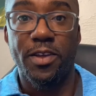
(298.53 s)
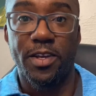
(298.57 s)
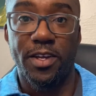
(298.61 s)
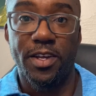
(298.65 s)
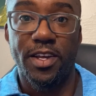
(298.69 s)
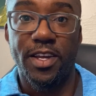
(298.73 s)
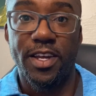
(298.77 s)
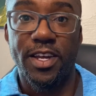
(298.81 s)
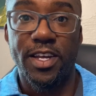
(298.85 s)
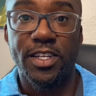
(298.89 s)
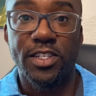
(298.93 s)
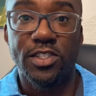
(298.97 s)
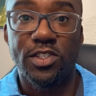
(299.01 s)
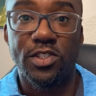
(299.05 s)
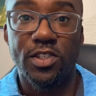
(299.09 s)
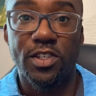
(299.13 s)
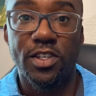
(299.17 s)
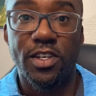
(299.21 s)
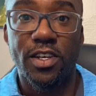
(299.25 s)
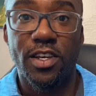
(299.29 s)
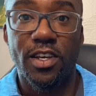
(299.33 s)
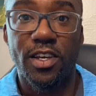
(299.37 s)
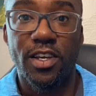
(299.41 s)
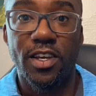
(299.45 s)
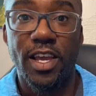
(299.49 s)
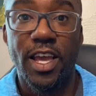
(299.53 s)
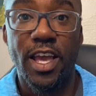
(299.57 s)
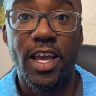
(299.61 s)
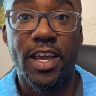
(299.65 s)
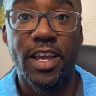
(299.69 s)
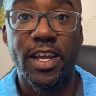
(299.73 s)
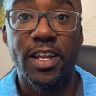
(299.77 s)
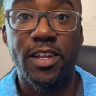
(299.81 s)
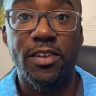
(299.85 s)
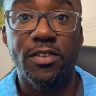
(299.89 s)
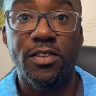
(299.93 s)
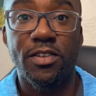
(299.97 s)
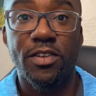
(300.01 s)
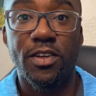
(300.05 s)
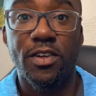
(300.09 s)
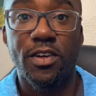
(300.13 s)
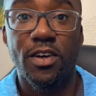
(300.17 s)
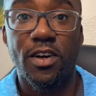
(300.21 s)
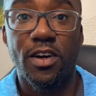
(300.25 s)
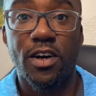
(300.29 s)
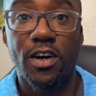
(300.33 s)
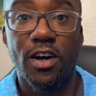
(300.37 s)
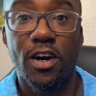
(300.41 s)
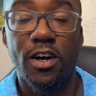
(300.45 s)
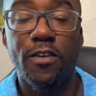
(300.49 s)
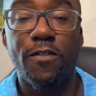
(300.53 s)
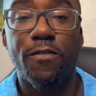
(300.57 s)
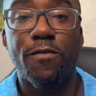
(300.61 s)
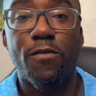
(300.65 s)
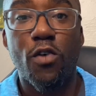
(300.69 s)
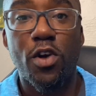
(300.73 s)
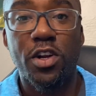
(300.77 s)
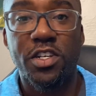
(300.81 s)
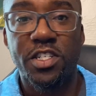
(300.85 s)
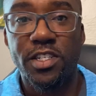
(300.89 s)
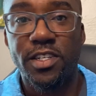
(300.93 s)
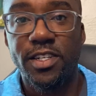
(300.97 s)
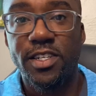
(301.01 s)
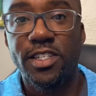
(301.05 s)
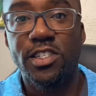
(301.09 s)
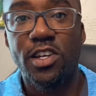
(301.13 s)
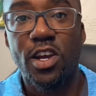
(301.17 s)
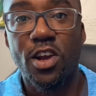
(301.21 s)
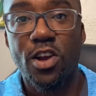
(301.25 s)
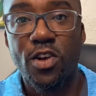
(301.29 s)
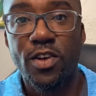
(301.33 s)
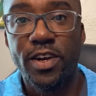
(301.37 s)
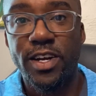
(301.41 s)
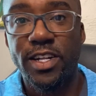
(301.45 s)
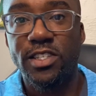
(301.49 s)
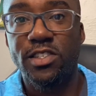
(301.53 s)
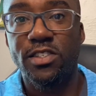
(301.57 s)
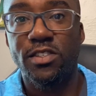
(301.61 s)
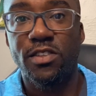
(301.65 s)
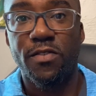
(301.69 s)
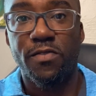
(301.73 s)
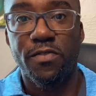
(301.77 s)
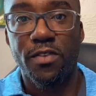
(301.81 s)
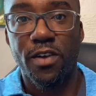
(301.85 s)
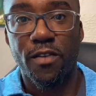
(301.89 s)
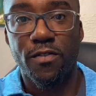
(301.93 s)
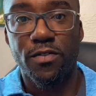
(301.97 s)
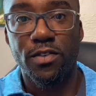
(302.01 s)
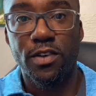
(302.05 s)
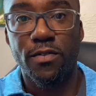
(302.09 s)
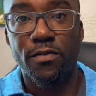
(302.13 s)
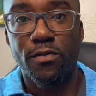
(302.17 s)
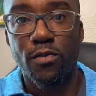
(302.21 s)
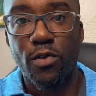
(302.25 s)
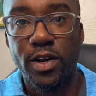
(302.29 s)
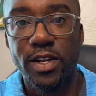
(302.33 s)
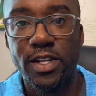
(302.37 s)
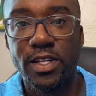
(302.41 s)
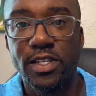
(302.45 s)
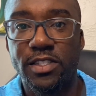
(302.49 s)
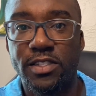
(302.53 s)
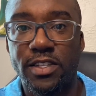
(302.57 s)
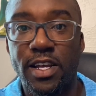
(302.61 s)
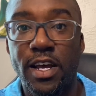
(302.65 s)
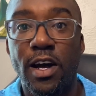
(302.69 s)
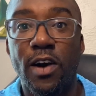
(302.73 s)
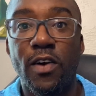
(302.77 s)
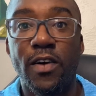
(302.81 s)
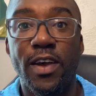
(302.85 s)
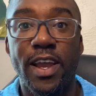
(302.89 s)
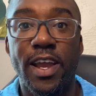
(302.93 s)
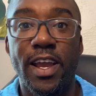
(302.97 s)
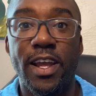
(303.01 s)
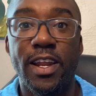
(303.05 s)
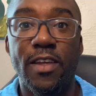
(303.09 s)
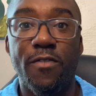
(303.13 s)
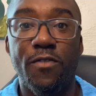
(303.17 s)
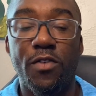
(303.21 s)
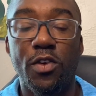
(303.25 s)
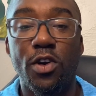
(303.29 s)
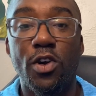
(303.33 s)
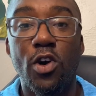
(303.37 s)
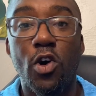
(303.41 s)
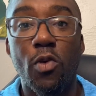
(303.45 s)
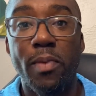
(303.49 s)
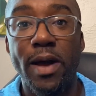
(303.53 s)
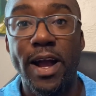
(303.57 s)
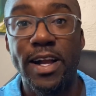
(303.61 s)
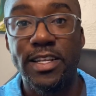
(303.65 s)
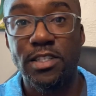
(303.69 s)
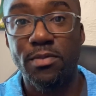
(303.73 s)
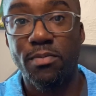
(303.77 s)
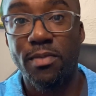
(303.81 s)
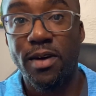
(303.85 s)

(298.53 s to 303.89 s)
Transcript: is it can unfortunately turn into the fearful avoidance style. And if you go back to my